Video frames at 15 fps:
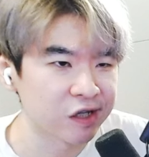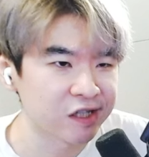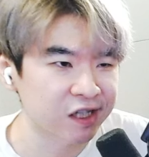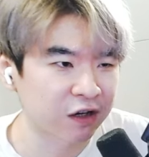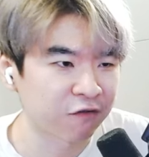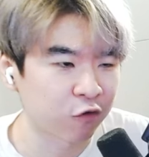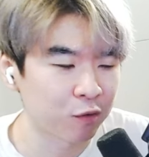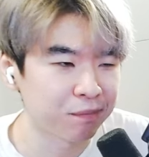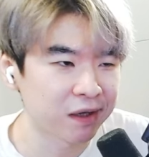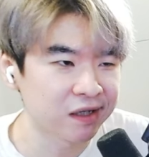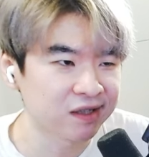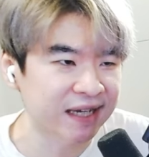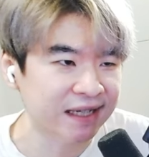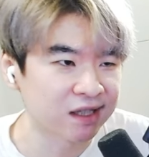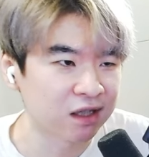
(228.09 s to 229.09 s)
It's like forbidden
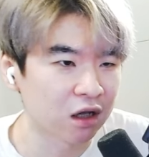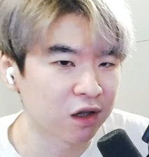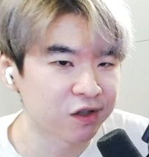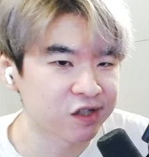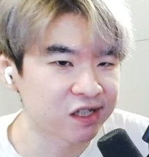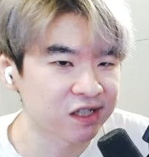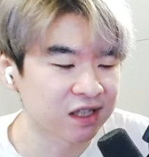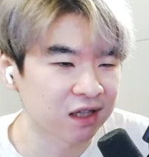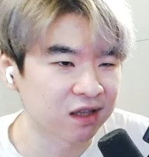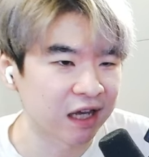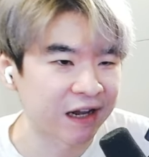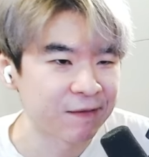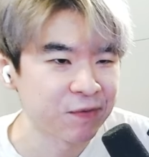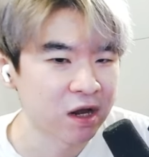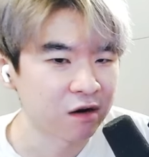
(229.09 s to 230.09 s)
technology that like